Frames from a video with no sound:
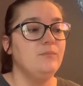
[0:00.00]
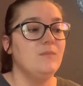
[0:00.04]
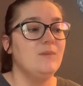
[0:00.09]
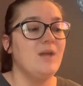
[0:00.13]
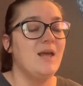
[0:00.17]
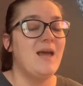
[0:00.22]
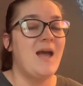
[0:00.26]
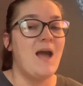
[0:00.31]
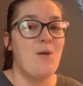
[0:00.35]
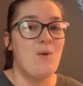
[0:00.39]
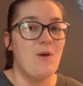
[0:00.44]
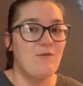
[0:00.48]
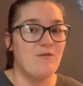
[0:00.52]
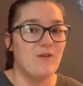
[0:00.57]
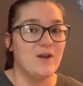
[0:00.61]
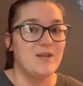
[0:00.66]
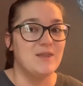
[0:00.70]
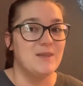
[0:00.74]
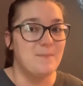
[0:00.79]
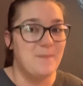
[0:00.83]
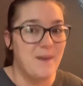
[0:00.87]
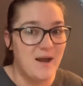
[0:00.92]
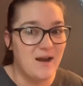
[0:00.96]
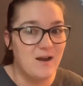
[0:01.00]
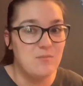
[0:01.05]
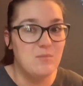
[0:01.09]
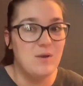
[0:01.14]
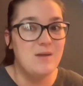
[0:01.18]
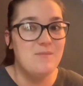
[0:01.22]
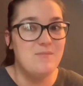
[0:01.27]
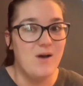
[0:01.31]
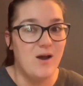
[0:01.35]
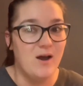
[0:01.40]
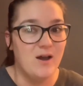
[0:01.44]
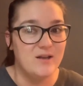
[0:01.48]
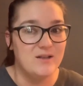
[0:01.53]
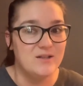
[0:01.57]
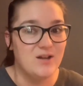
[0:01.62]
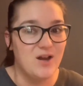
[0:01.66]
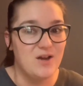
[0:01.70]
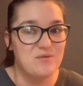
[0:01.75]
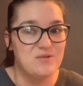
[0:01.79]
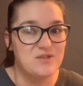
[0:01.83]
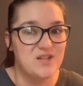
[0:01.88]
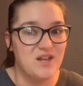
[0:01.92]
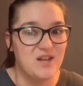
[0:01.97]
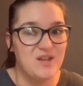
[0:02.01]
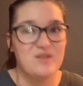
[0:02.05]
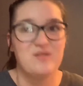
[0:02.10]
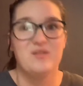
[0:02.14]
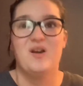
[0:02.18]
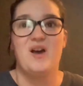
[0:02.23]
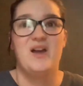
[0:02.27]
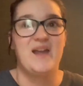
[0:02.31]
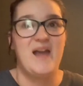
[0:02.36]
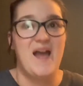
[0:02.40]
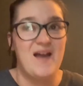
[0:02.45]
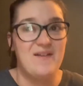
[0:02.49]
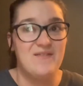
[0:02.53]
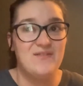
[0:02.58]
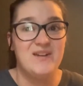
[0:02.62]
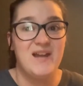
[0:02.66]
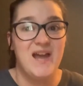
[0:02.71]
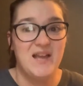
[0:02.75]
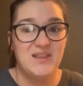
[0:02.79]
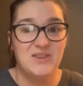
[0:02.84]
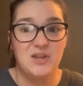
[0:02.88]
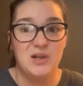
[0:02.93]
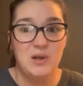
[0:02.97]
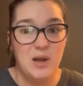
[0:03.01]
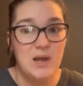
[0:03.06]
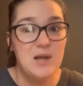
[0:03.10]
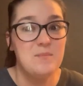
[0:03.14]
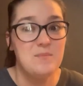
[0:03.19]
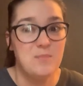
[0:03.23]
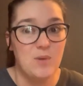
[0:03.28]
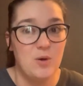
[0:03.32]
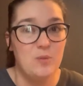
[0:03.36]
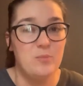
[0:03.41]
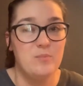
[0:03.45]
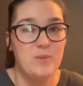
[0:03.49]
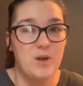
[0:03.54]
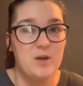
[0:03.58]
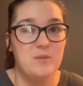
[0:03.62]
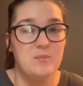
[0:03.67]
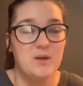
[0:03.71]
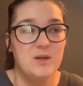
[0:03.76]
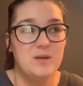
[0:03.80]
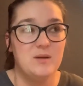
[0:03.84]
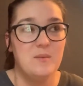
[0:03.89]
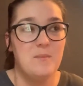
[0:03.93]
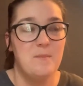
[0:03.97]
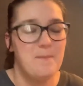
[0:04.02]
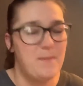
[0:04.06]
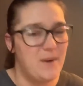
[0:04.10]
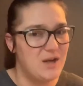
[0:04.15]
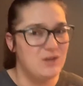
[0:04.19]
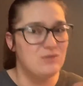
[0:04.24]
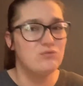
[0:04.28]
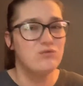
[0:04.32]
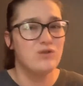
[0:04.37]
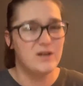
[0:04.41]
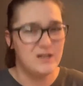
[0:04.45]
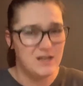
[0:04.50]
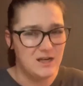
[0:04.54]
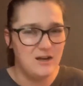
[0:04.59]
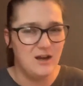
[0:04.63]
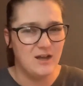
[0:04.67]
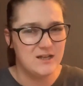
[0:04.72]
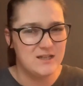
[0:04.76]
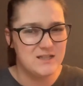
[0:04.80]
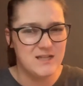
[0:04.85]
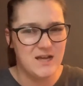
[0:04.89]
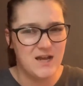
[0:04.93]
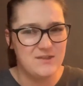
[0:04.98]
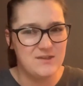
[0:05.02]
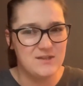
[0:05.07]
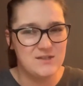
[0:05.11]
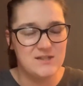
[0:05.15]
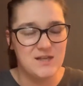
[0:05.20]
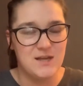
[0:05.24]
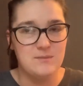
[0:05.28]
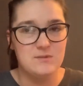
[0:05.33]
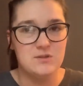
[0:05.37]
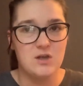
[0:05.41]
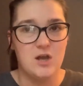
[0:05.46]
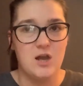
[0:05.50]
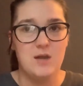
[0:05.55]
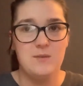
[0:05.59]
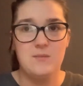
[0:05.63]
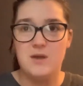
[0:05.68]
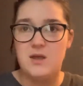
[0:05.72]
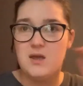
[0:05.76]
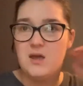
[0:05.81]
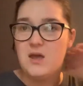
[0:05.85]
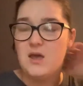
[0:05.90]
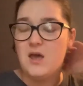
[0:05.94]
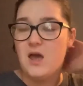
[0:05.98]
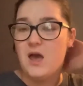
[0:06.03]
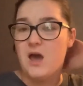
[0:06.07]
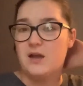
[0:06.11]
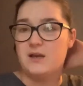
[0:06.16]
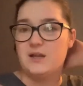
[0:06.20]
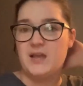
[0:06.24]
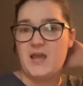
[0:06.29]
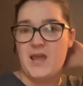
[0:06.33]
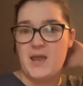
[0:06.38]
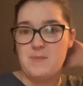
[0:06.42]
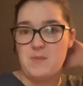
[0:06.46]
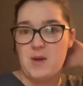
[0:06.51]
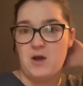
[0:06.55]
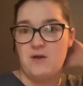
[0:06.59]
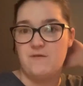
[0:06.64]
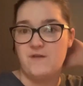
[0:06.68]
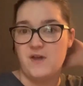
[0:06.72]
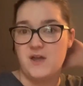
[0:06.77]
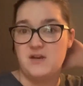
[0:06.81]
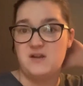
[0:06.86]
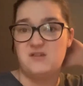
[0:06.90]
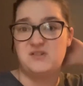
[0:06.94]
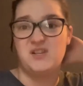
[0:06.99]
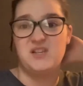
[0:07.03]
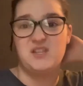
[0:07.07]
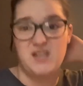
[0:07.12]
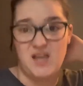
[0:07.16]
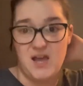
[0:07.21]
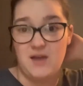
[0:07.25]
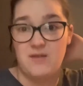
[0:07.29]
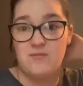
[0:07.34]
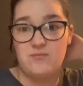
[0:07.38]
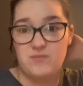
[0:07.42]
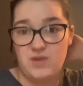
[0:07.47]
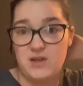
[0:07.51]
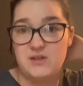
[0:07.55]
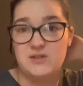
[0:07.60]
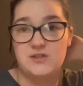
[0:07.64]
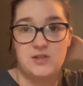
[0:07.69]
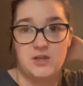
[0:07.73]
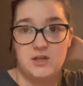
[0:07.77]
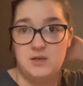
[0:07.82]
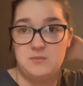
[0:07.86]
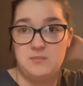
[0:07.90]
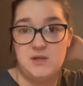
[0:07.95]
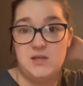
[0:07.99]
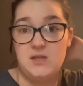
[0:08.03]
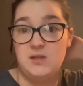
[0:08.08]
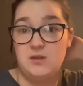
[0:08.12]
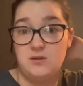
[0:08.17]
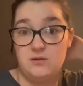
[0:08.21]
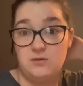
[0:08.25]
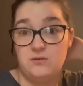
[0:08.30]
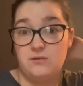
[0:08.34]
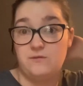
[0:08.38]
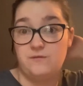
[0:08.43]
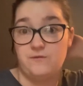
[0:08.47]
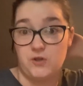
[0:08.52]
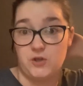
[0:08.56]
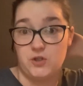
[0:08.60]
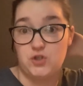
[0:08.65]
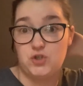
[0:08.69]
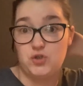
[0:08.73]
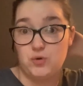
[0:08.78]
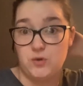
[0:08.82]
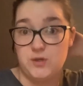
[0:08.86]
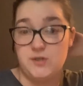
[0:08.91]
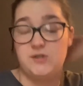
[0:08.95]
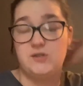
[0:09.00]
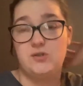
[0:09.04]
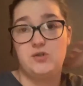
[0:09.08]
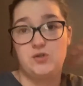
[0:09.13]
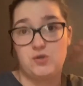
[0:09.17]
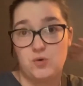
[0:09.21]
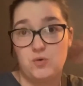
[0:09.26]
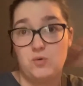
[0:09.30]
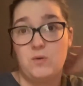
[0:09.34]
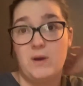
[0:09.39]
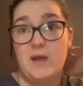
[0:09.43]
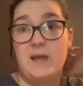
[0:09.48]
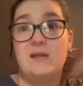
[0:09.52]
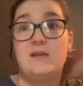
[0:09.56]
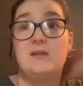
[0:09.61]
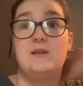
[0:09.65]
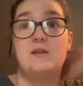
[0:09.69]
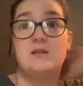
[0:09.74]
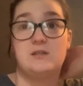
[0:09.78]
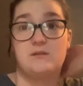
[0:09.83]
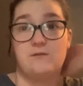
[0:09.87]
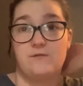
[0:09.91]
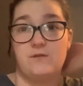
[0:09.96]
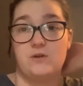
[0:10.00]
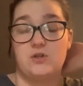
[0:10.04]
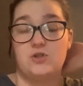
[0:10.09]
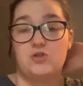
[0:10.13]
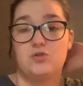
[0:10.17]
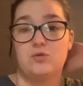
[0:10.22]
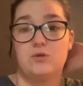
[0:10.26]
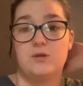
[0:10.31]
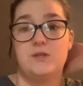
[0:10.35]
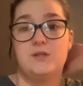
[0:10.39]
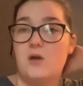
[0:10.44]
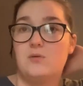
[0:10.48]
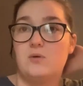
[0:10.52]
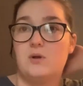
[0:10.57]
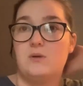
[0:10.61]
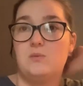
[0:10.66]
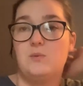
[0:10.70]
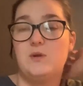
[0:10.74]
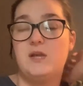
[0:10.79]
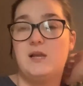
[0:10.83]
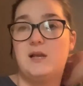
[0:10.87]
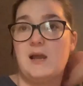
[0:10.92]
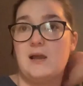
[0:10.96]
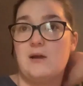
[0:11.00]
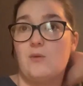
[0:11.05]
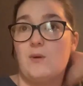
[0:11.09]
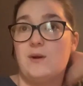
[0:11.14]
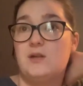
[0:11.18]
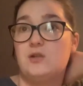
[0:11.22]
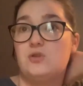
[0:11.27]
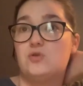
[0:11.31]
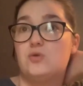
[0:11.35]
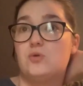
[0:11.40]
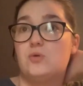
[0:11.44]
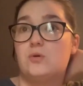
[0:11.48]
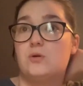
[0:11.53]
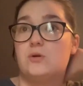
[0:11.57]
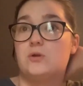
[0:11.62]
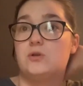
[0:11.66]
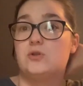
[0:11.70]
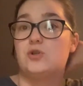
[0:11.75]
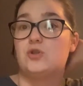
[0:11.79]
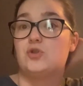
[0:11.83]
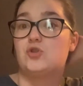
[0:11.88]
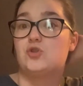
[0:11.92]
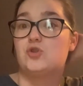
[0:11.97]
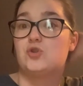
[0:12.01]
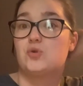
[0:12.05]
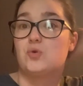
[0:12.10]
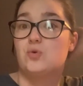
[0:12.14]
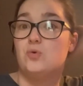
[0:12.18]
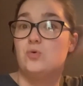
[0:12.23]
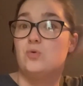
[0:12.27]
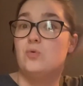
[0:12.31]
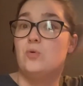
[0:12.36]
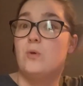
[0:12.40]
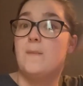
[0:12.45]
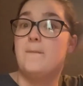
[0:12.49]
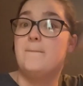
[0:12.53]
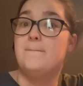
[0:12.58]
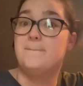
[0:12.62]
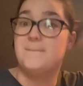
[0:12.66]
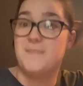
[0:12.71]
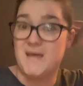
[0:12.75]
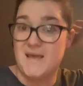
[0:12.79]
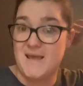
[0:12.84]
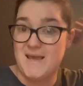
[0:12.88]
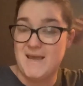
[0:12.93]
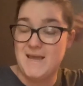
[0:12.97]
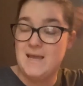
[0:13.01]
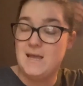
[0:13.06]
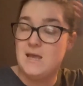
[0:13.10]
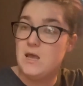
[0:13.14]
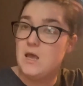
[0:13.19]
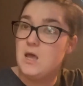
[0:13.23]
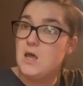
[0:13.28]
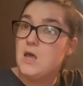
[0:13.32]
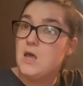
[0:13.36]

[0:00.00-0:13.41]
However, in the back of my mind, I was like, I haven't had the light bulb moment, but I really liked it at the same time. And I came out of it and I was like, yeah, that's gonna be first choice. School A is the first choice. A week later, I went and toured school B,